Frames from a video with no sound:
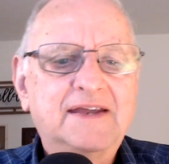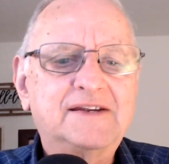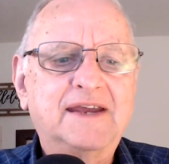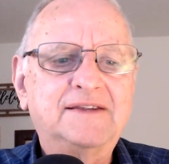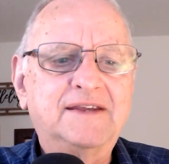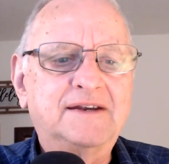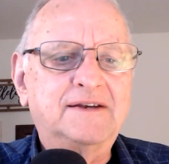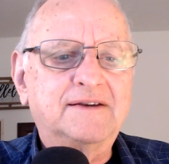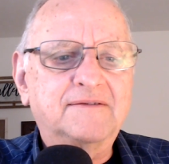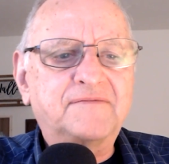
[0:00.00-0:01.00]
And, and
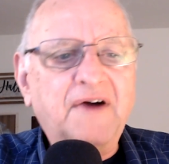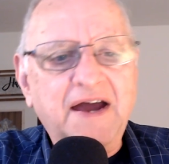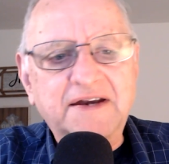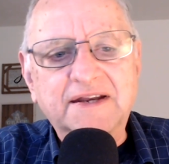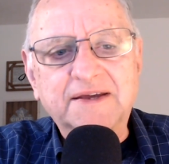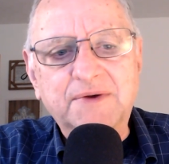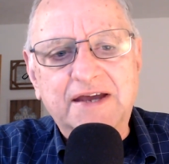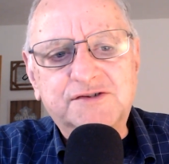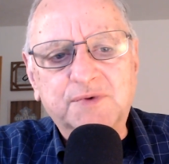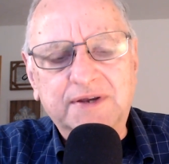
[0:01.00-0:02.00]
then finally,
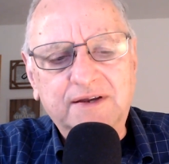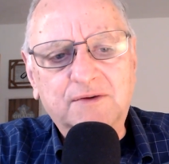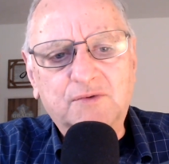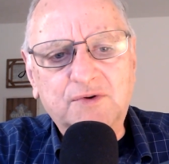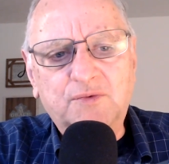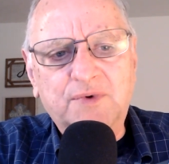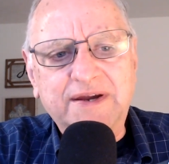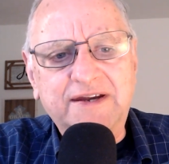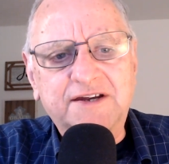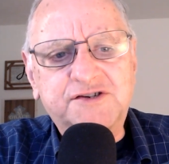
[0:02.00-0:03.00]
as we
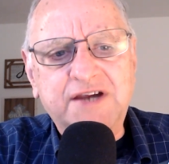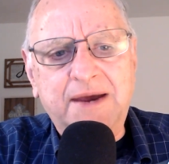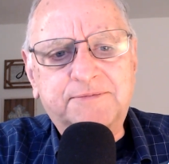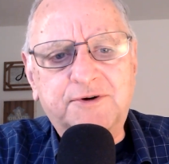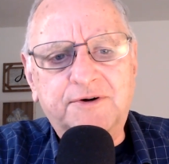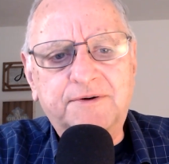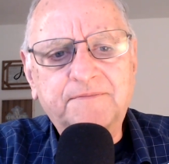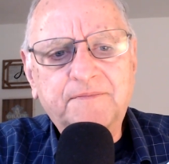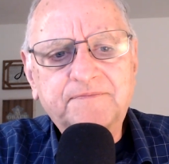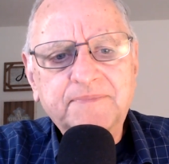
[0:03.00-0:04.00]
read in chapter
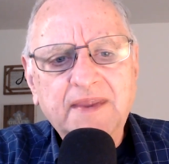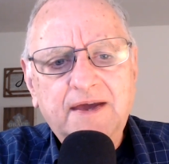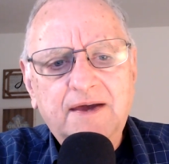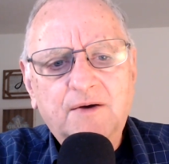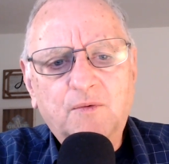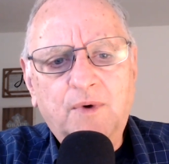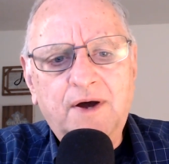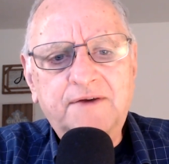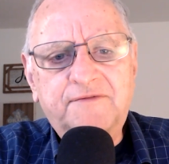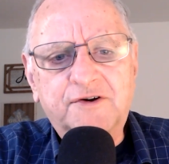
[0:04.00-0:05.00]

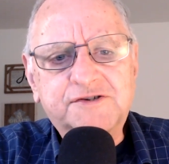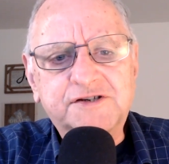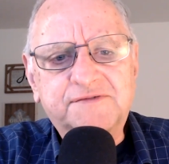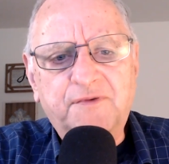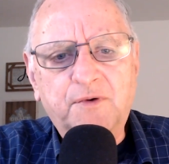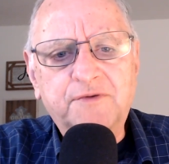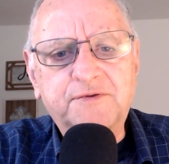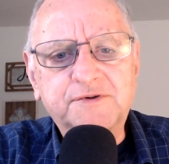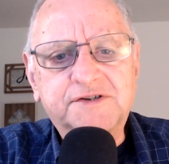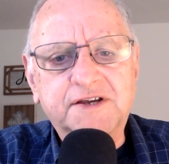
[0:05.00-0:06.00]
1, verses 4
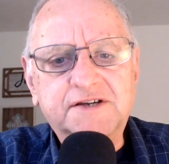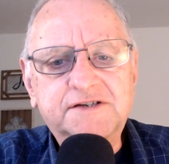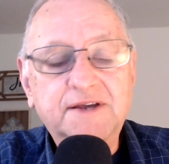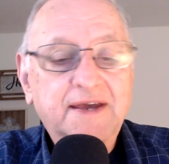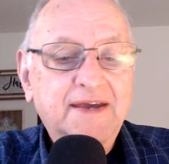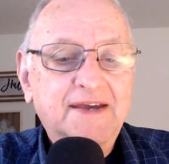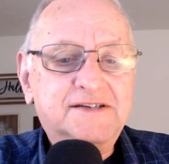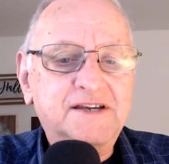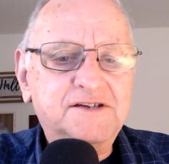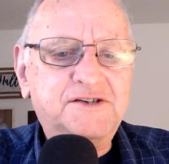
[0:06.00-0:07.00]
through 6,
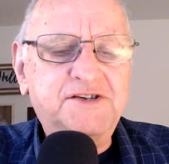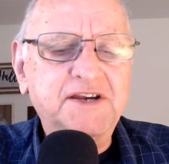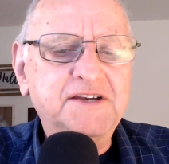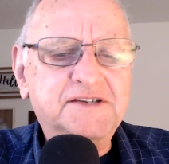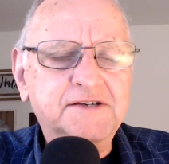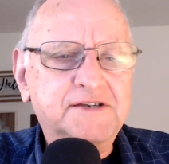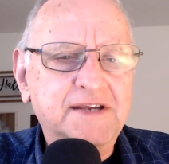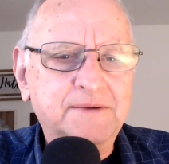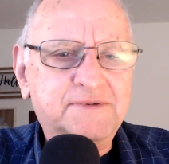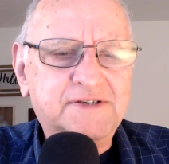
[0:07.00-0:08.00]
it says, Jesus
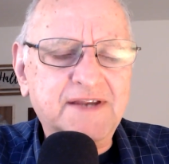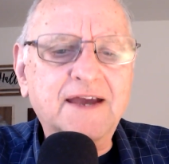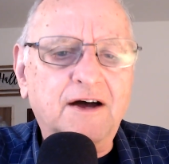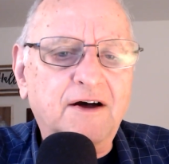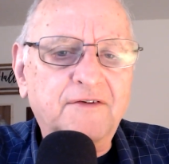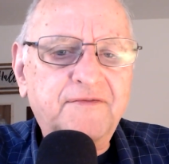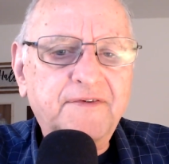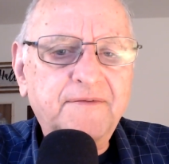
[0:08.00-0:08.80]
himself